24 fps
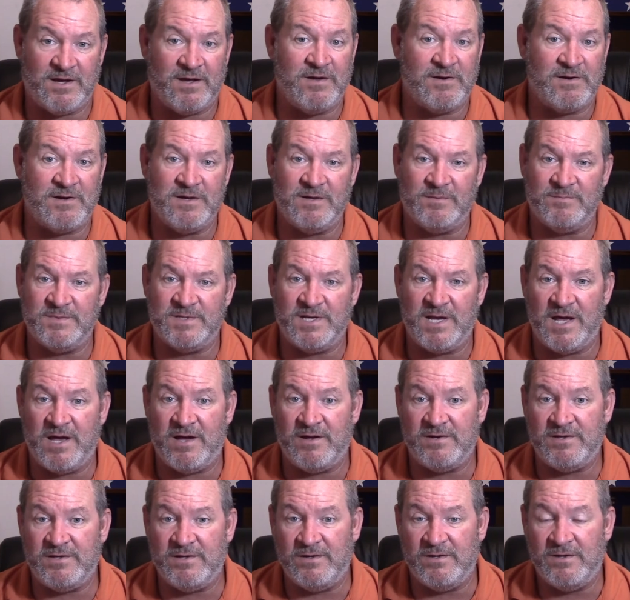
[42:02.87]
all it comes
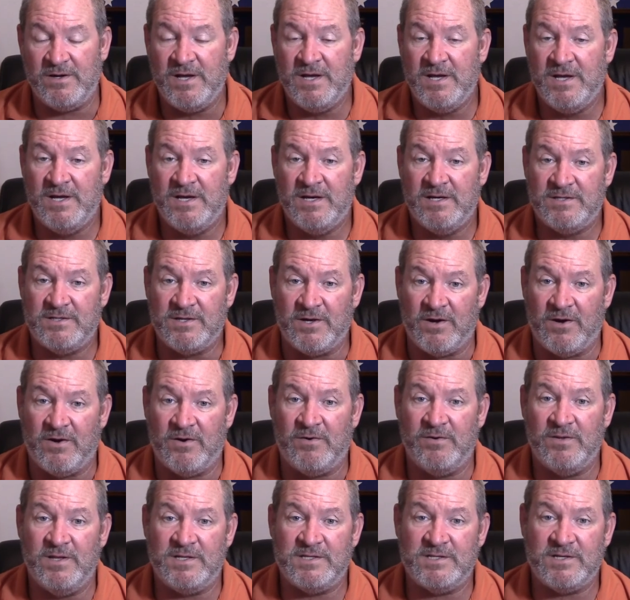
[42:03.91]
down to.
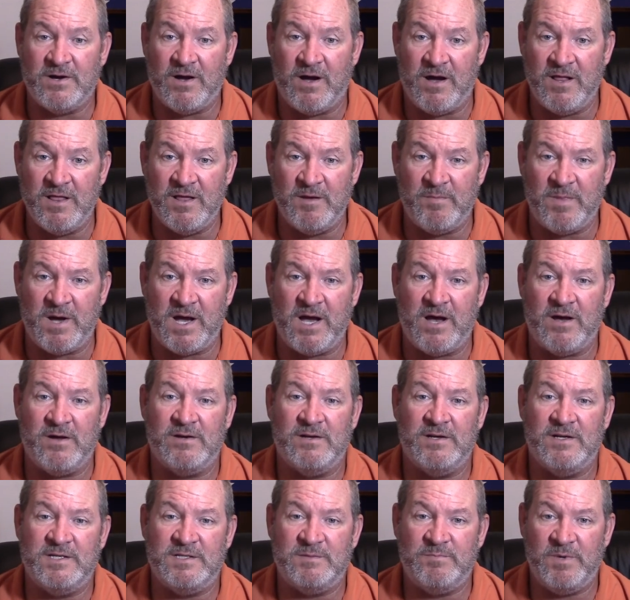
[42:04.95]
So let's call them
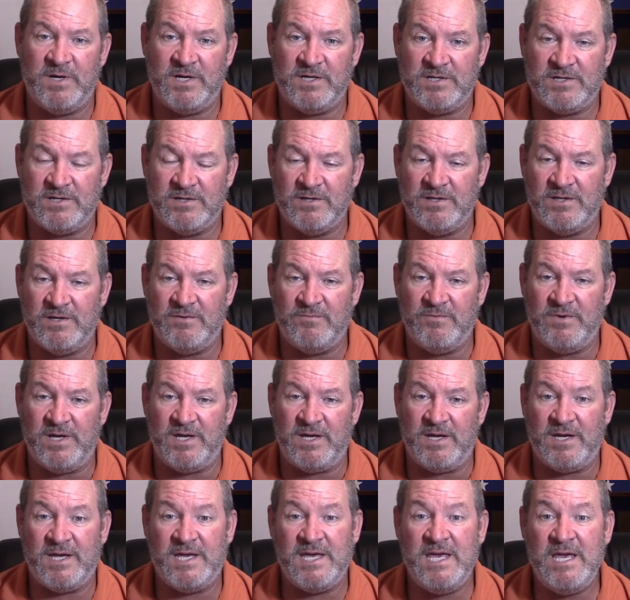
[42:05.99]
out. Let's make sure that
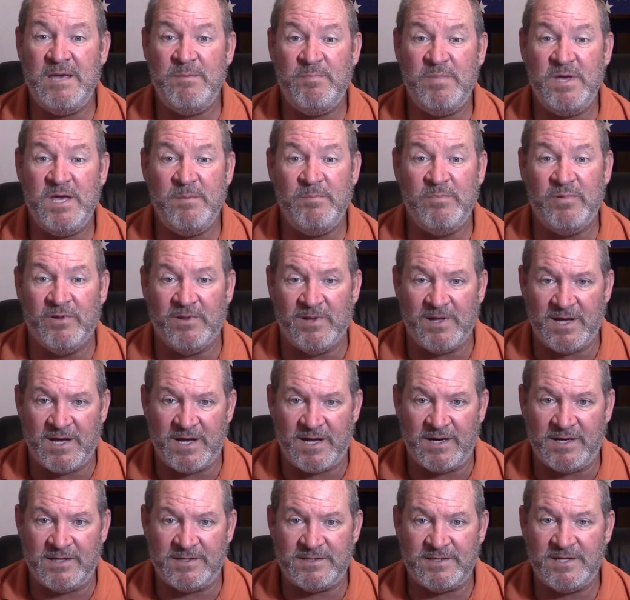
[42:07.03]
we keep people
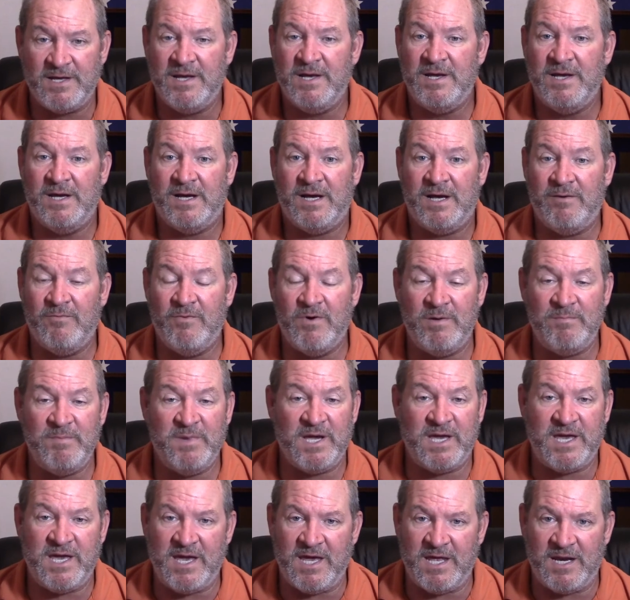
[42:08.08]
honest. I want
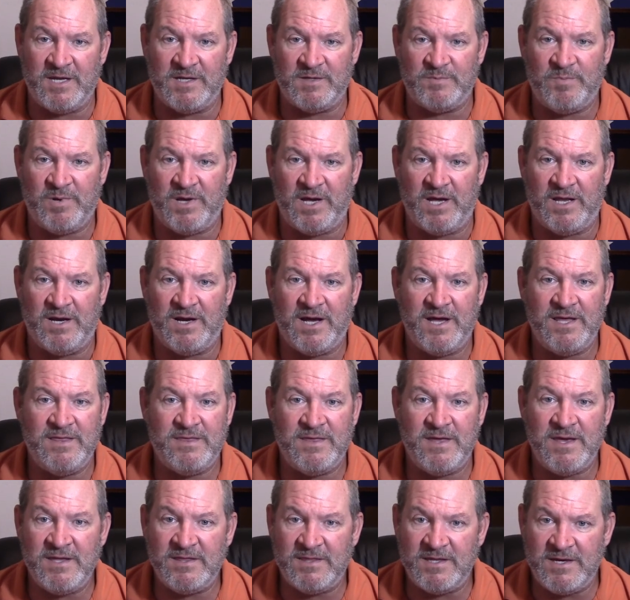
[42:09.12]
mechanics paid. I
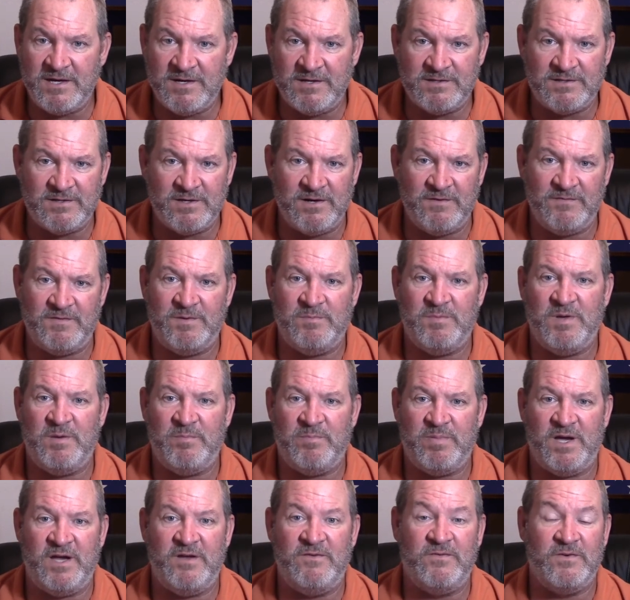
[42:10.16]
think they deserve to be
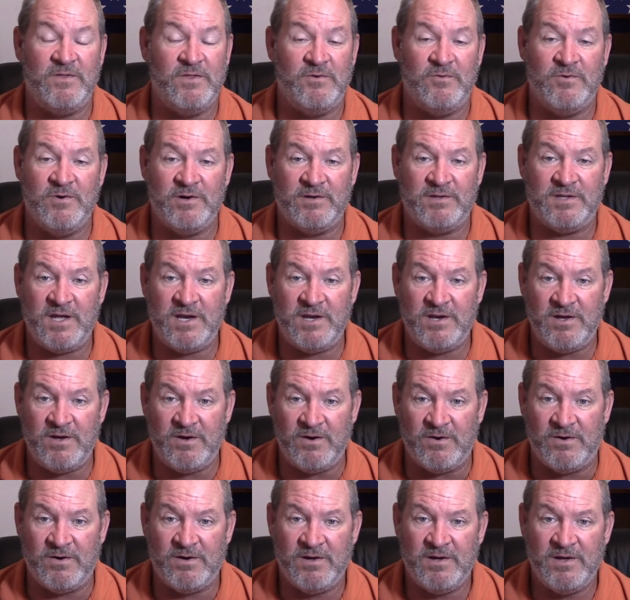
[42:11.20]
paid for the work they
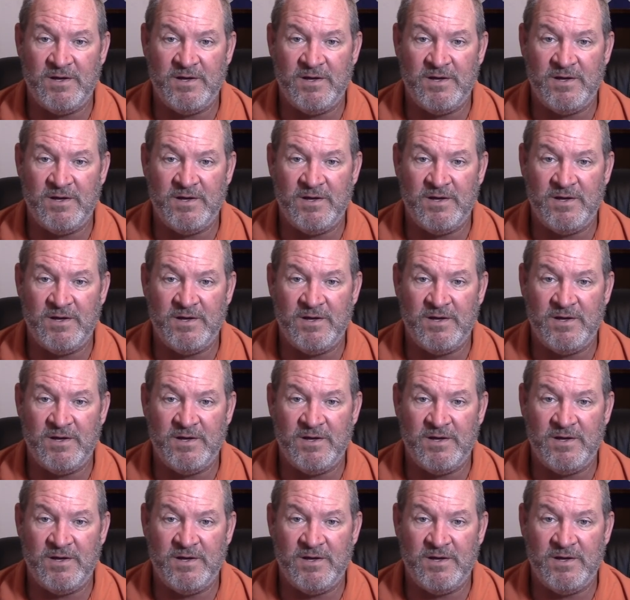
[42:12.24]
do.